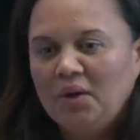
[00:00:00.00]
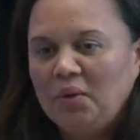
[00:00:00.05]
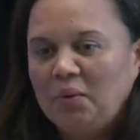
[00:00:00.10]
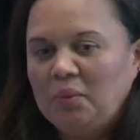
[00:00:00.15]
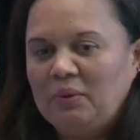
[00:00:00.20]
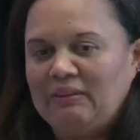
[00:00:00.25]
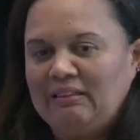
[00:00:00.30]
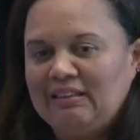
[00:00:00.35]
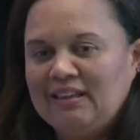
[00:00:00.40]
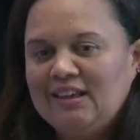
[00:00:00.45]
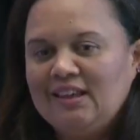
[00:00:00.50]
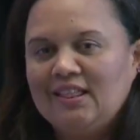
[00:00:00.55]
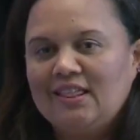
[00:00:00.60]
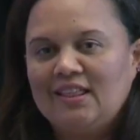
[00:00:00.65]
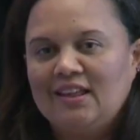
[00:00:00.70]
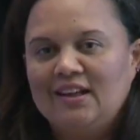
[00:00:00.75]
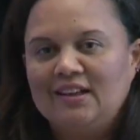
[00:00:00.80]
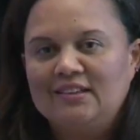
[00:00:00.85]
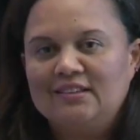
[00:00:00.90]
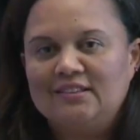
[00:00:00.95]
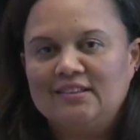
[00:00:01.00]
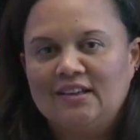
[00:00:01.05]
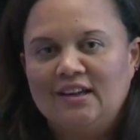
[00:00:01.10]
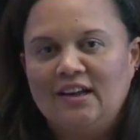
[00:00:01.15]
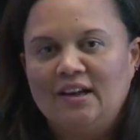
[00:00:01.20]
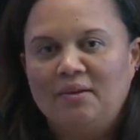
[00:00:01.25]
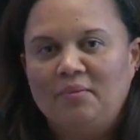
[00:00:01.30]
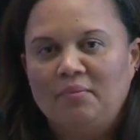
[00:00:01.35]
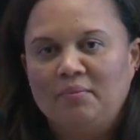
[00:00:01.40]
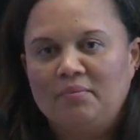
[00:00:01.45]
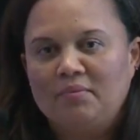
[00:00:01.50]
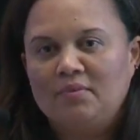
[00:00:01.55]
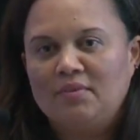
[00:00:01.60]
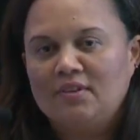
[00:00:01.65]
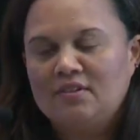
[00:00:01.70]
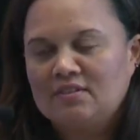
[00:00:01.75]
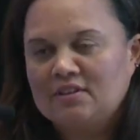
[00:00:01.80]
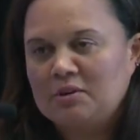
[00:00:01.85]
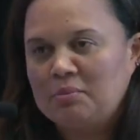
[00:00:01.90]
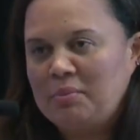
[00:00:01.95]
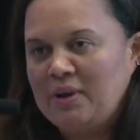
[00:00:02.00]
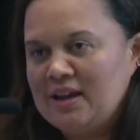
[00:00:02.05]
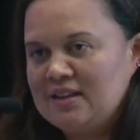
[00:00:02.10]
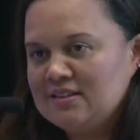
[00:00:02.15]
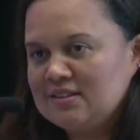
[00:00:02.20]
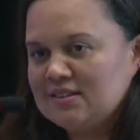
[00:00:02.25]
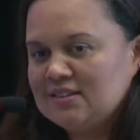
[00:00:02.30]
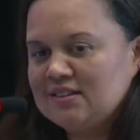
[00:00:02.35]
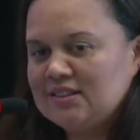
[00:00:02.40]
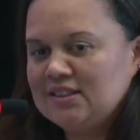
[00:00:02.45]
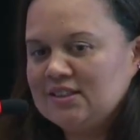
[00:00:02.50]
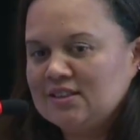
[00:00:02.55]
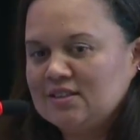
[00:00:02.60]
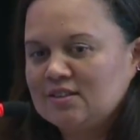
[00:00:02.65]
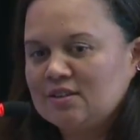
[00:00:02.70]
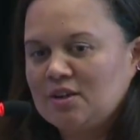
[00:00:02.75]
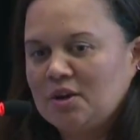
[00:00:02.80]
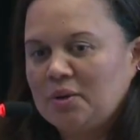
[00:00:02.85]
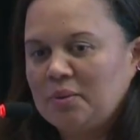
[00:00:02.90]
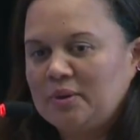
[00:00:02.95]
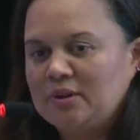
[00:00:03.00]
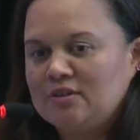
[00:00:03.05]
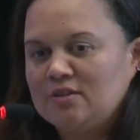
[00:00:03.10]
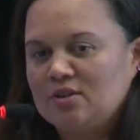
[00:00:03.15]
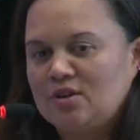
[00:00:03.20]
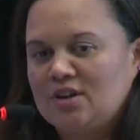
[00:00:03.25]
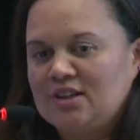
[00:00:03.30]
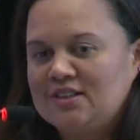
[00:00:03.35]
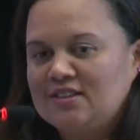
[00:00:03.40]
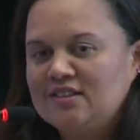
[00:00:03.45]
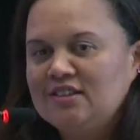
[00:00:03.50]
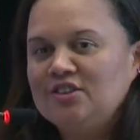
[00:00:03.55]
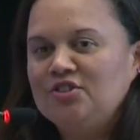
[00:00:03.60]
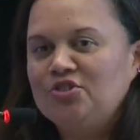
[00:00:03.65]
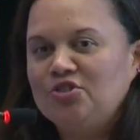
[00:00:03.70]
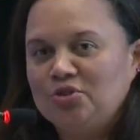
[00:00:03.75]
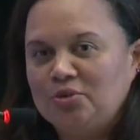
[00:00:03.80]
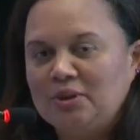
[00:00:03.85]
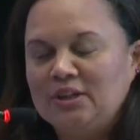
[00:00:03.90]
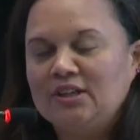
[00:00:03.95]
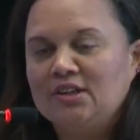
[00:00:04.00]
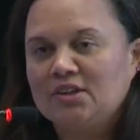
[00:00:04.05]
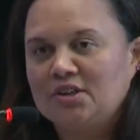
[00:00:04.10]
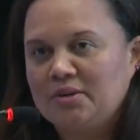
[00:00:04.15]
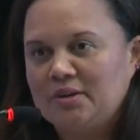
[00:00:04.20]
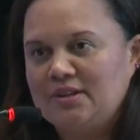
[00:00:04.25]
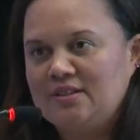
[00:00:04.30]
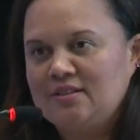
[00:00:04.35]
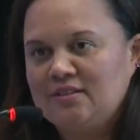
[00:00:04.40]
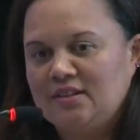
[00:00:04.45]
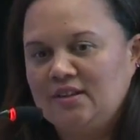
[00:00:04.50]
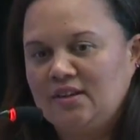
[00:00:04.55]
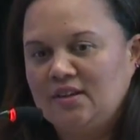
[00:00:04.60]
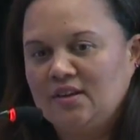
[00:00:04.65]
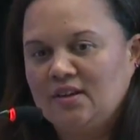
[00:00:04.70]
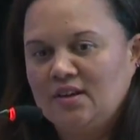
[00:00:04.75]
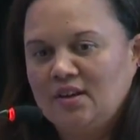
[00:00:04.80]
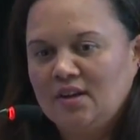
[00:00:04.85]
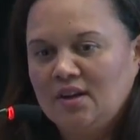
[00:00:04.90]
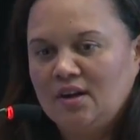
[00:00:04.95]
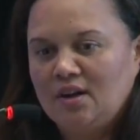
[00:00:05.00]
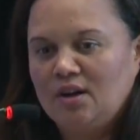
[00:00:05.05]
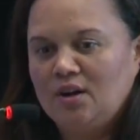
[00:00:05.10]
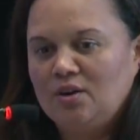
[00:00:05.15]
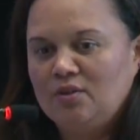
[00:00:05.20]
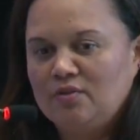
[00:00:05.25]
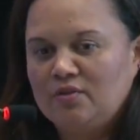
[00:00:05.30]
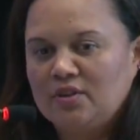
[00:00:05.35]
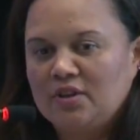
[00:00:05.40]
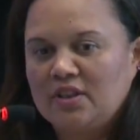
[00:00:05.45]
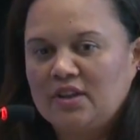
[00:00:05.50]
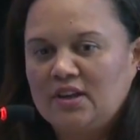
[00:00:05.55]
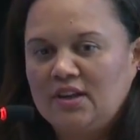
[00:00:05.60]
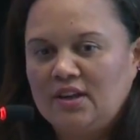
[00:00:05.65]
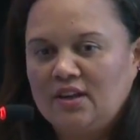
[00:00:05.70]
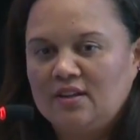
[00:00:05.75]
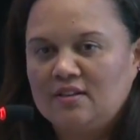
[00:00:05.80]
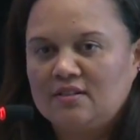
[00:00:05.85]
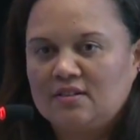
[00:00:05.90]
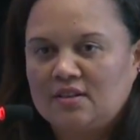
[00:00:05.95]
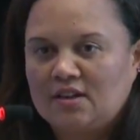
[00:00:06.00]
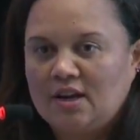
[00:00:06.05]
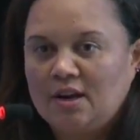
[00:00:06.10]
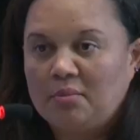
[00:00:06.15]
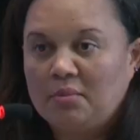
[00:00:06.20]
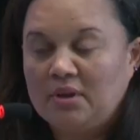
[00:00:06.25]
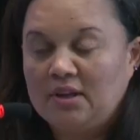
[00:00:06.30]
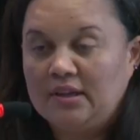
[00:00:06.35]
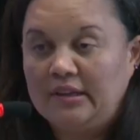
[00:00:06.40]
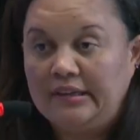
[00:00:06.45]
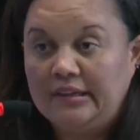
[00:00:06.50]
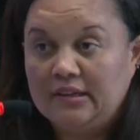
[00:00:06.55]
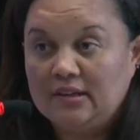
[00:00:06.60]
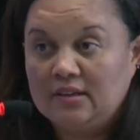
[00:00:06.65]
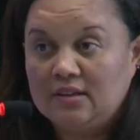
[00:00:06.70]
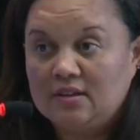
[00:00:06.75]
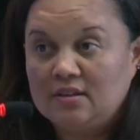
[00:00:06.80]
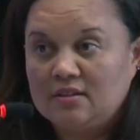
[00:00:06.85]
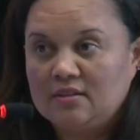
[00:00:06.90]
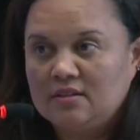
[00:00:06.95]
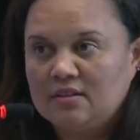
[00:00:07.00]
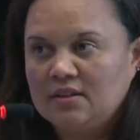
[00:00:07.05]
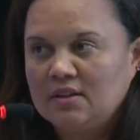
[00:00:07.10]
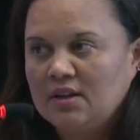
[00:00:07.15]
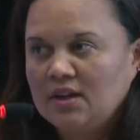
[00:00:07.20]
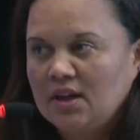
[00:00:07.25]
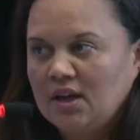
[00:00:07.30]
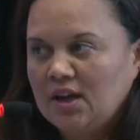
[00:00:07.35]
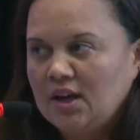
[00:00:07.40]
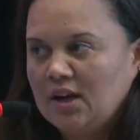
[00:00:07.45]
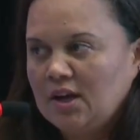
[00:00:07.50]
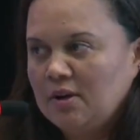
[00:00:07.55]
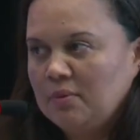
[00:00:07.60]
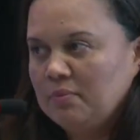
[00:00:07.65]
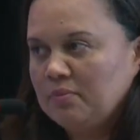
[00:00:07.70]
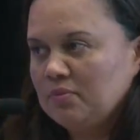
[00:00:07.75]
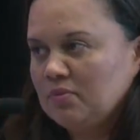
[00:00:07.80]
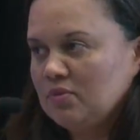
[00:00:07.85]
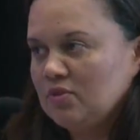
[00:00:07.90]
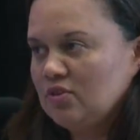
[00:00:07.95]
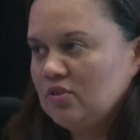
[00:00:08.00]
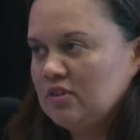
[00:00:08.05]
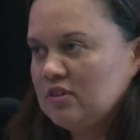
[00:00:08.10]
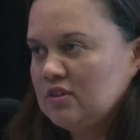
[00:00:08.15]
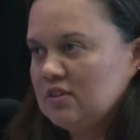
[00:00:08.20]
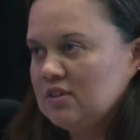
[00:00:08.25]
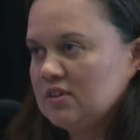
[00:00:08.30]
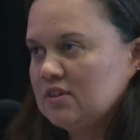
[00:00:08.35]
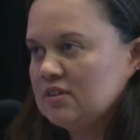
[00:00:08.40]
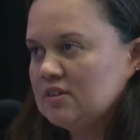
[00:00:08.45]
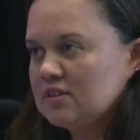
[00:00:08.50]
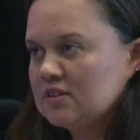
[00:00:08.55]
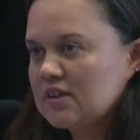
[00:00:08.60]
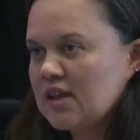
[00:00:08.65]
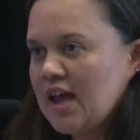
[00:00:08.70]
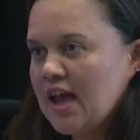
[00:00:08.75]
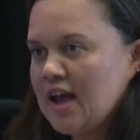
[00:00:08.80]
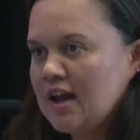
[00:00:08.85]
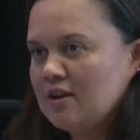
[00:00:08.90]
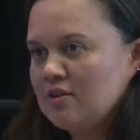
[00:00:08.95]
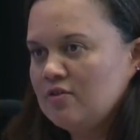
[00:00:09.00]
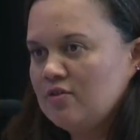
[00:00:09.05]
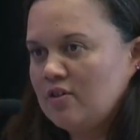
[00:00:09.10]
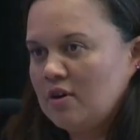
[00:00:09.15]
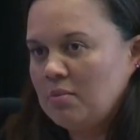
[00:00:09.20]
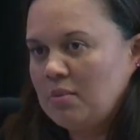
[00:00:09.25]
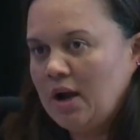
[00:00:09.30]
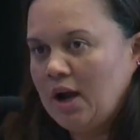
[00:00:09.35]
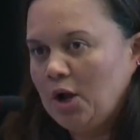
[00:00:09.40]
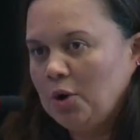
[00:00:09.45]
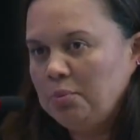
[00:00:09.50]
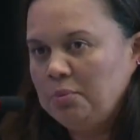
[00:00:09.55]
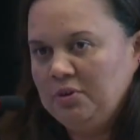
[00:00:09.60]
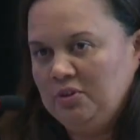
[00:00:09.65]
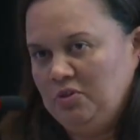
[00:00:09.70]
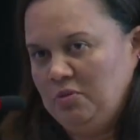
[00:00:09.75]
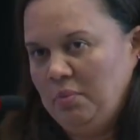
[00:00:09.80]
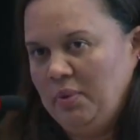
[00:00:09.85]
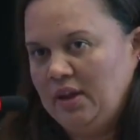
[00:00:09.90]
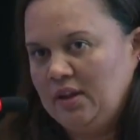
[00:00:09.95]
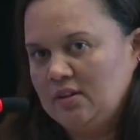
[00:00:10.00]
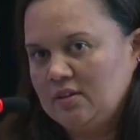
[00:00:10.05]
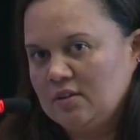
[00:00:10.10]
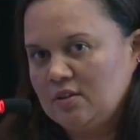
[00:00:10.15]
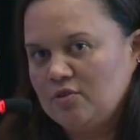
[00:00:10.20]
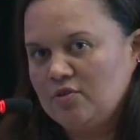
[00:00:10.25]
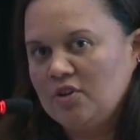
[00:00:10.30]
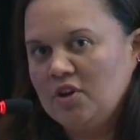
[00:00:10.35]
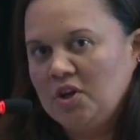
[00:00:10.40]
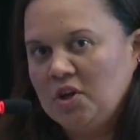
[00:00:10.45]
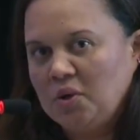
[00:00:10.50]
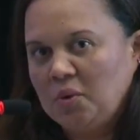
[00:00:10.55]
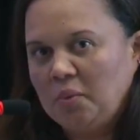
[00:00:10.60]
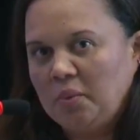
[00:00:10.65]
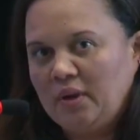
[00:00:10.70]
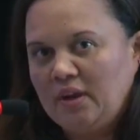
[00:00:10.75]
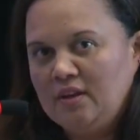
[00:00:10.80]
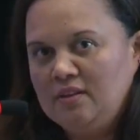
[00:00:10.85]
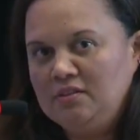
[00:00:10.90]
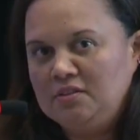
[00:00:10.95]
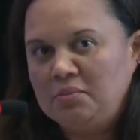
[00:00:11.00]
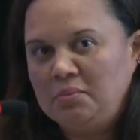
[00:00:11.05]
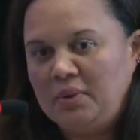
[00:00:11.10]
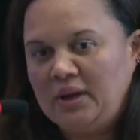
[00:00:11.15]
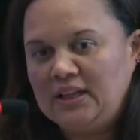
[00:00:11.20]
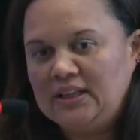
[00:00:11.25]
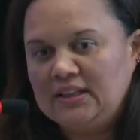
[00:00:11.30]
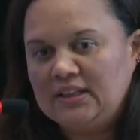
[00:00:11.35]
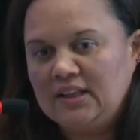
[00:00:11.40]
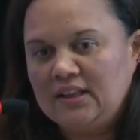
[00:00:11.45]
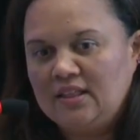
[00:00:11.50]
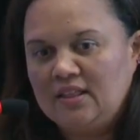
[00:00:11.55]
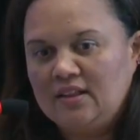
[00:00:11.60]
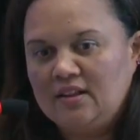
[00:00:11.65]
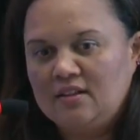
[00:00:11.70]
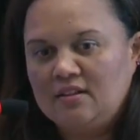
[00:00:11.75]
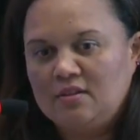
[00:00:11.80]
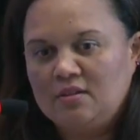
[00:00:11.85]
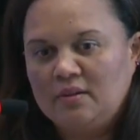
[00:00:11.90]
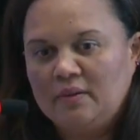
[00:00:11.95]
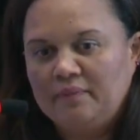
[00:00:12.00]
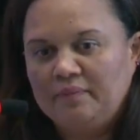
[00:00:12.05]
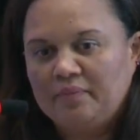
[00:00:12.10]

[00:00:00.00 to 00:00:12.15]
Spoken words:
We see that this capacity is going to continue increasing over the next coming years. Just a scan from our perspective, we estimate that there's